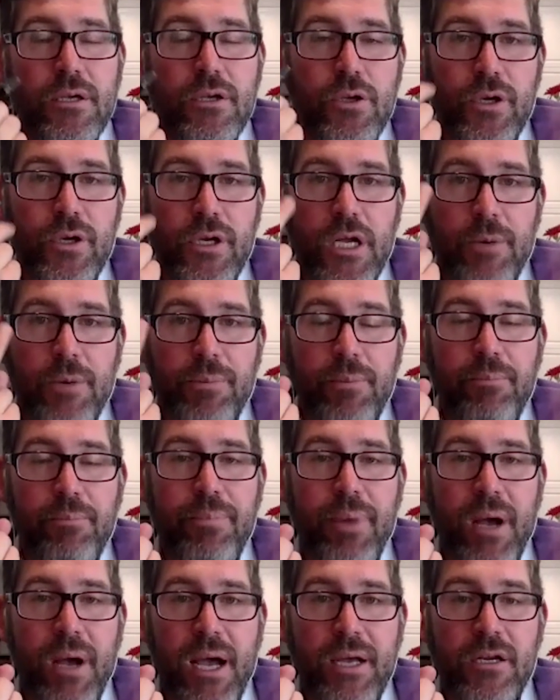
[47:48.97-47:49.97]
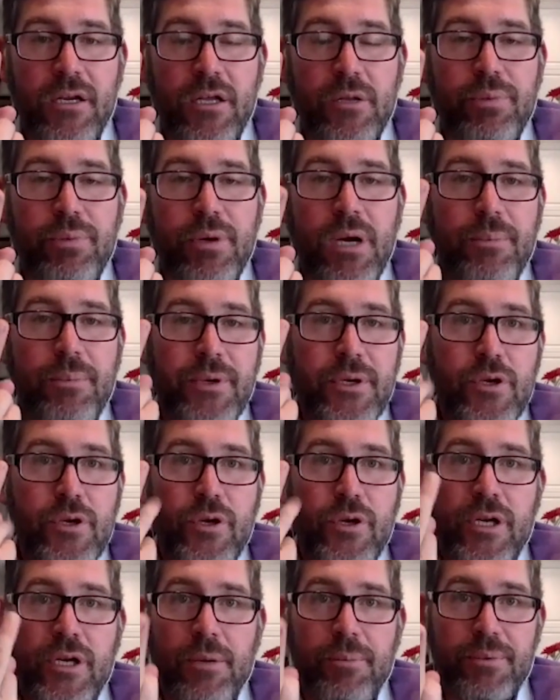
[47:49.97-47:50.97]
you can help them buy another property you
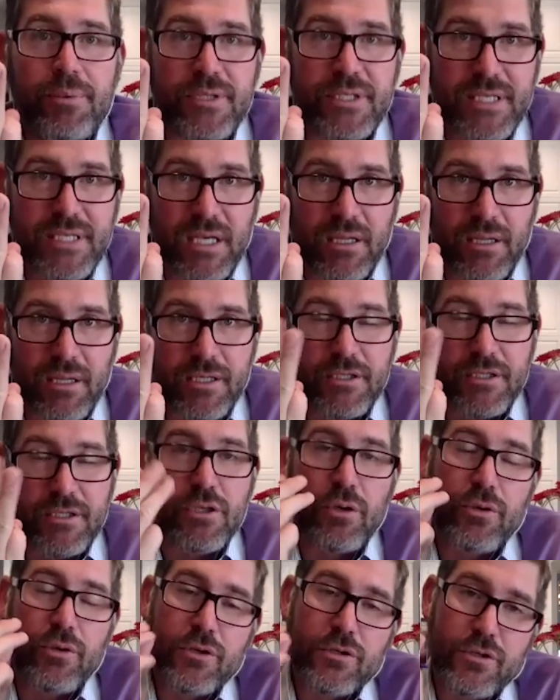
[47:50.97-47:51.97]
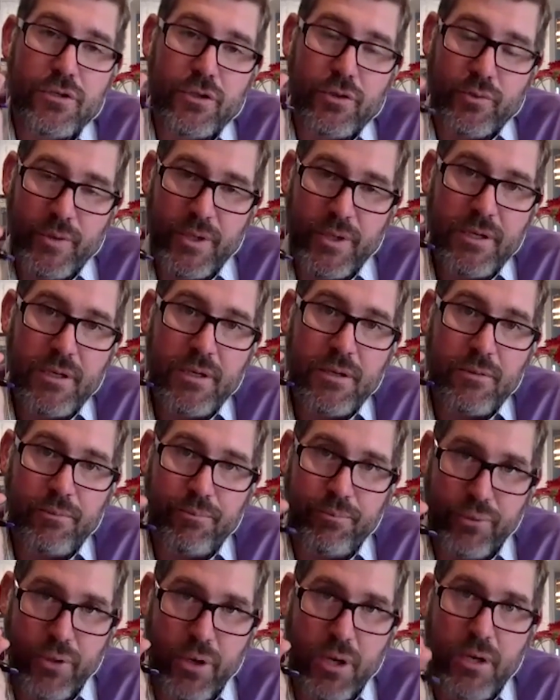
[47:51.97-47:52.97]
can help them sell it so there's three
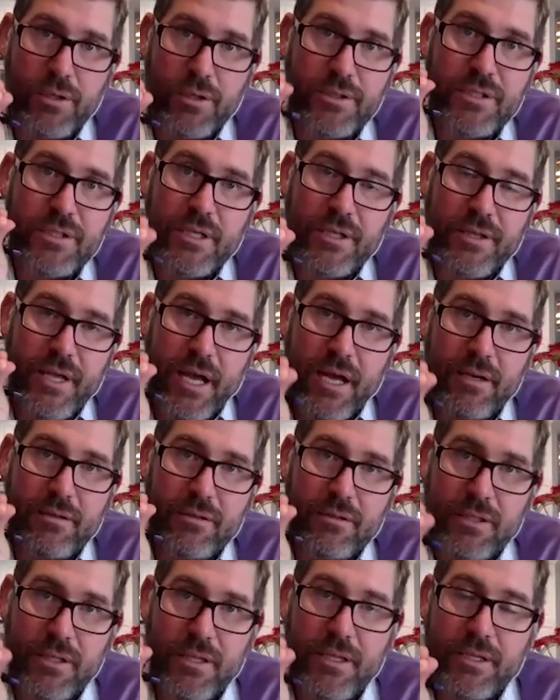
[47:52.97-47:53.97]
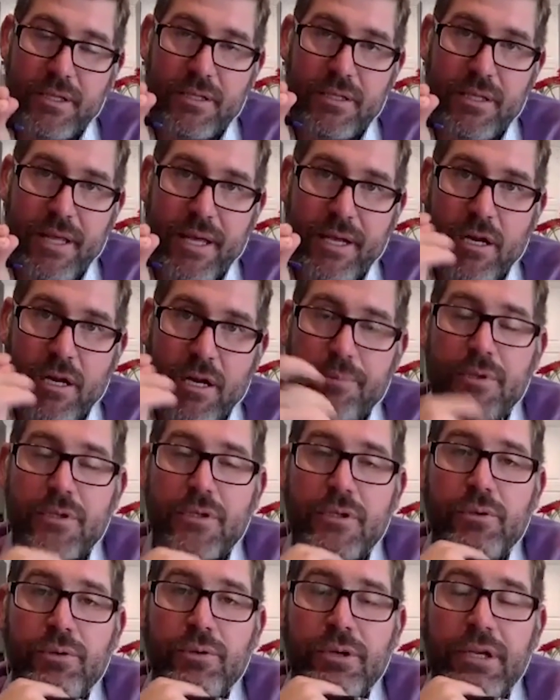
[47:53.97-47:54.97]
prongs to that to, to that
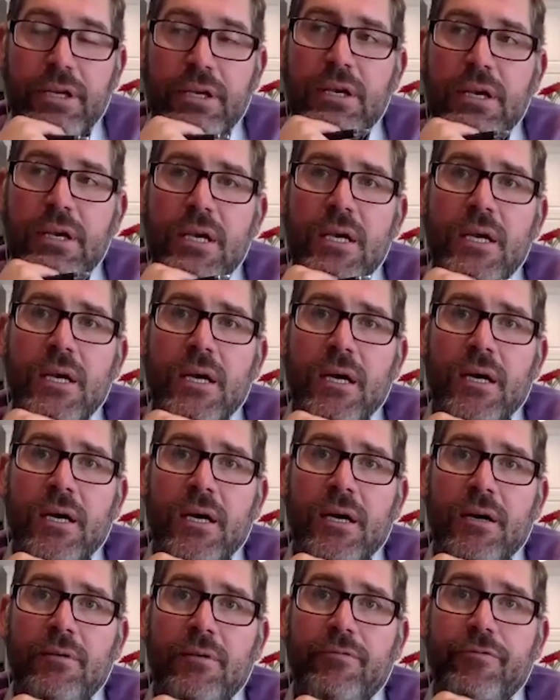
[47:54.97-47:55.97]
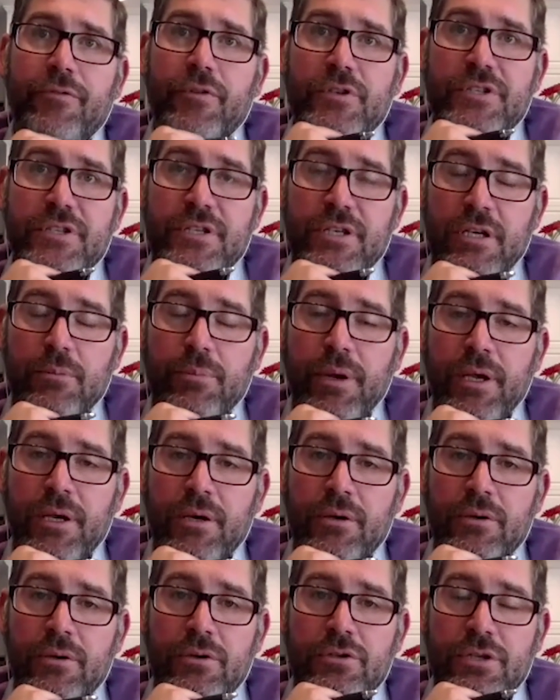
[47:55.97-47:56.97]
opportunity. Uh, for sale by
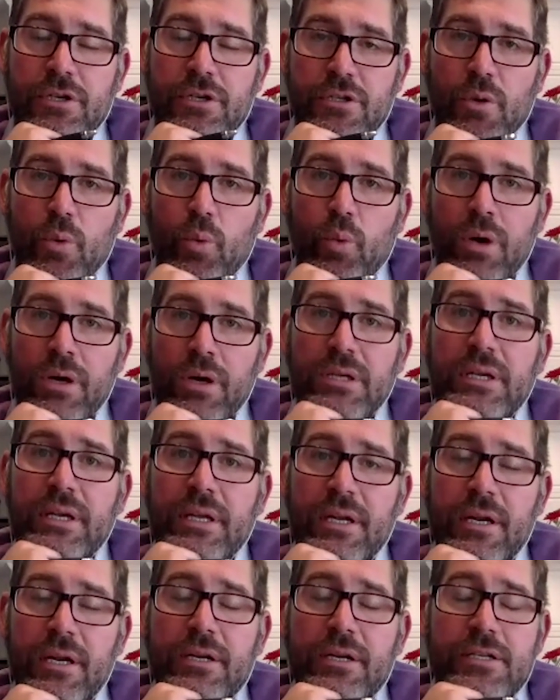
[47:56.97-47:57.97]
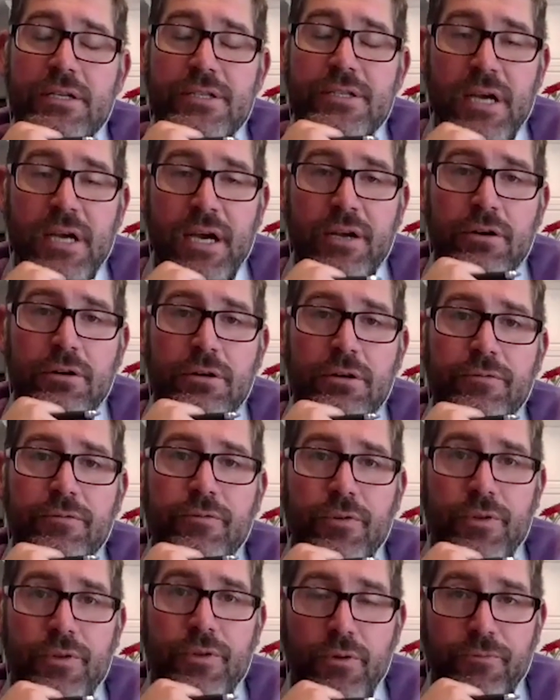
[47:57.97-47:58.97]
owners, there's a want, need, and desire
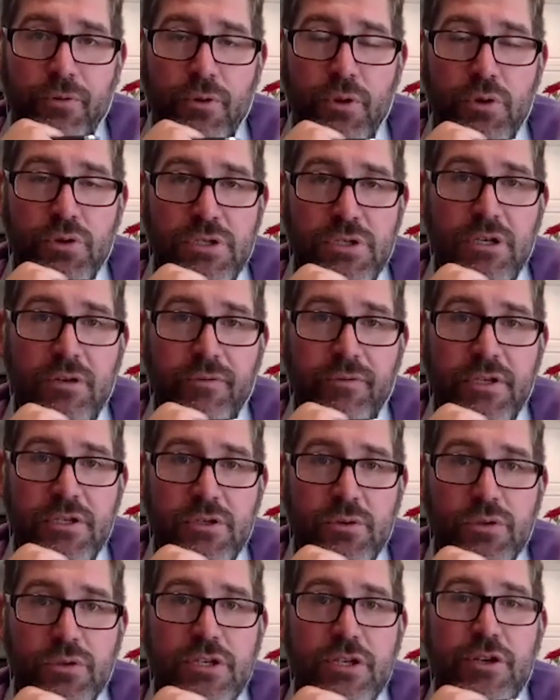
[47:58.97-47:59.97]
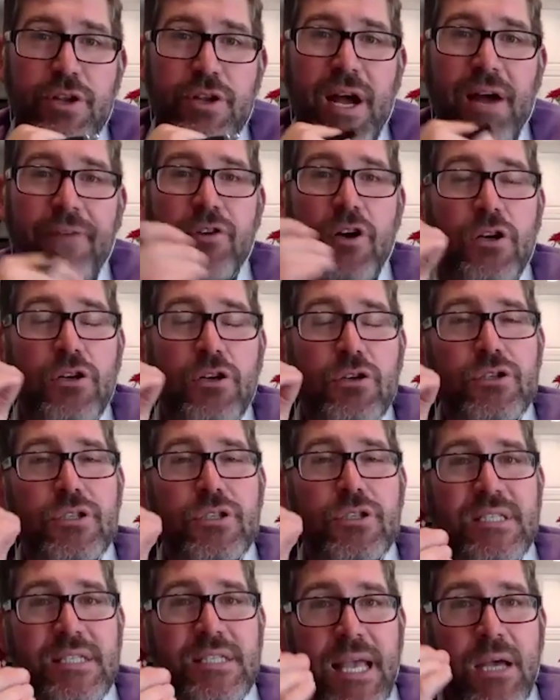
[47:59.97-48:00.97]
for the for those individuals. You'd have to
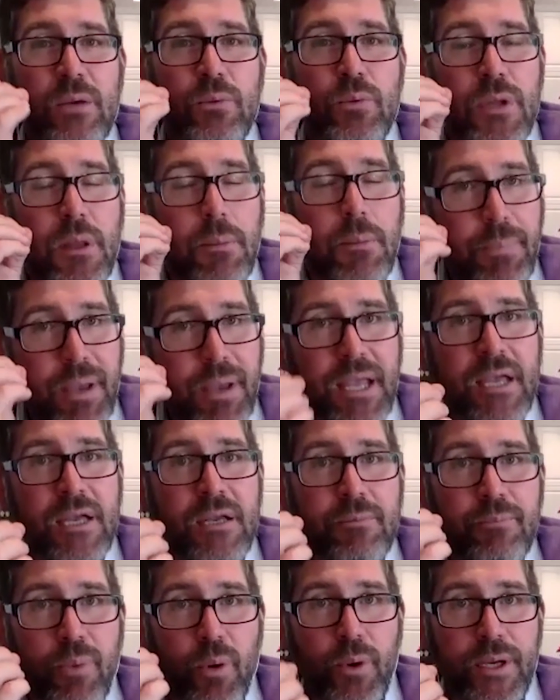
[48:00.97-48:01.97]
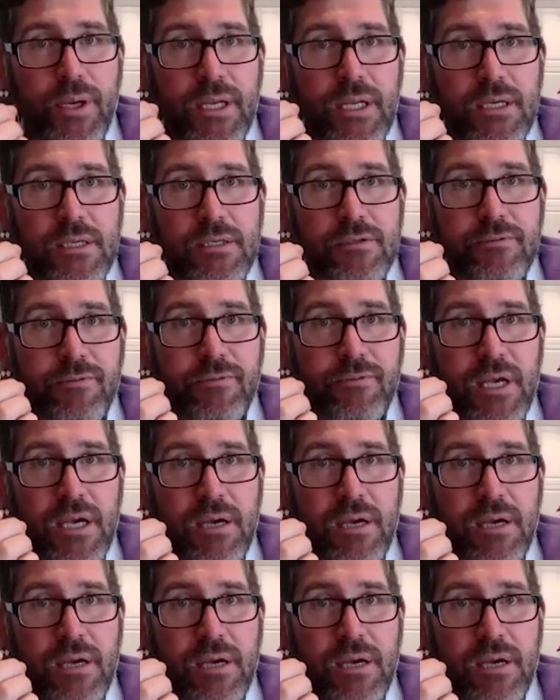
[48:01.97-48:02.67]
understand where the pain point is for